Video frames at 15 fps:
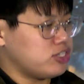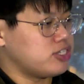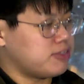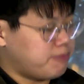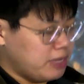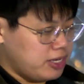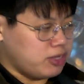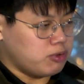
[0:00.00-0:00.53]

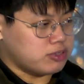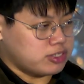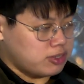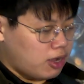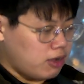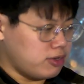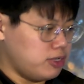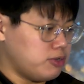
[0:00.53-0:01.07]
videos, and
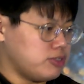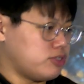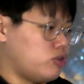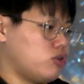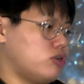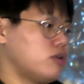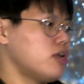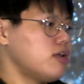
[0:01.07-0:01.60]
audios
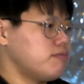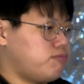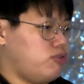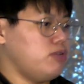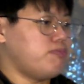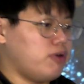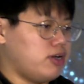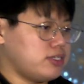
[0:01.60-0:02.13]
are
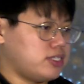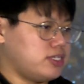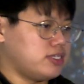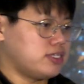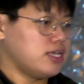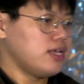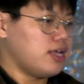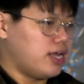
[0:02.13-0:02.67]
pre-processed
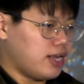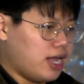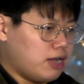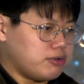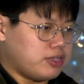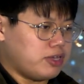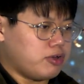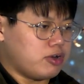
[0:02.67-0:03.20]
and how
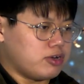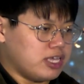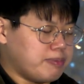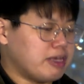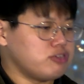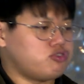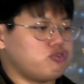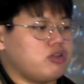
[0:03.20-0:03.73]
they are
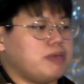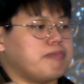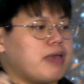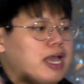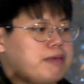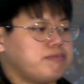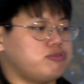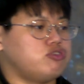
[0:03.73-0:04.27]
eventually
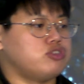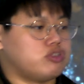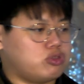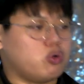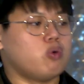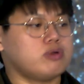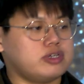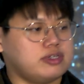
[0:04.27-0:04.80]
mapped to the
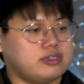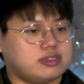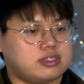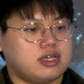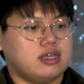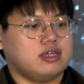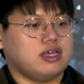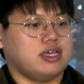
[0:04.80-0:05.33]
tokens
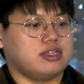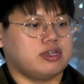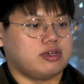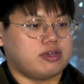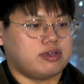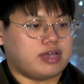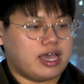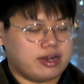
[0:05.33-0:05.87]
in
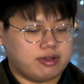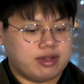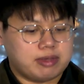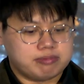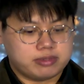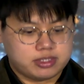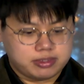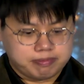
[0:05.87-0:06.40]
the
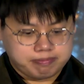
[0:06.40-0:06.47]
LLMs.